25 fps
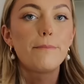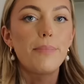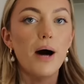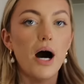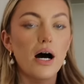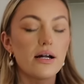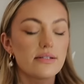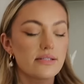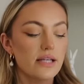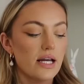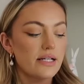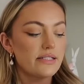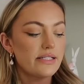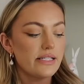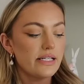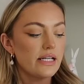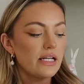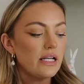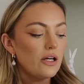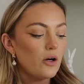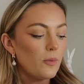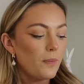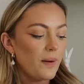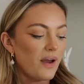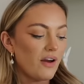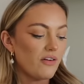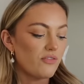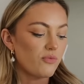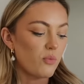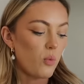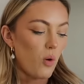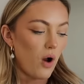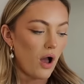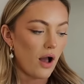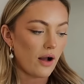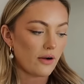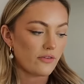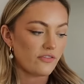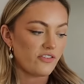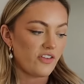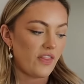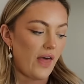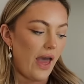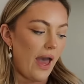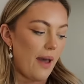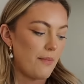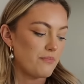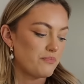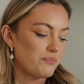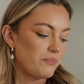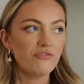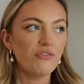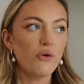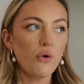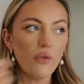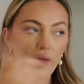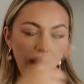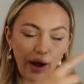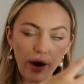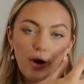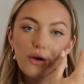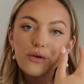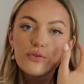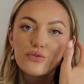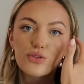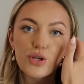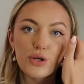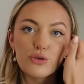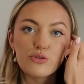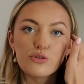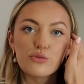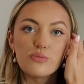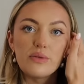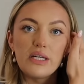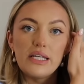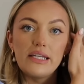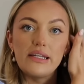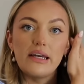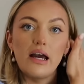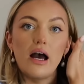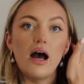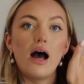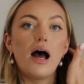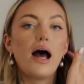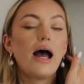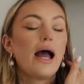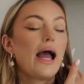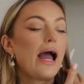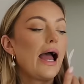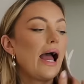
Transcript: but I did a little bit of work for them for their own social media,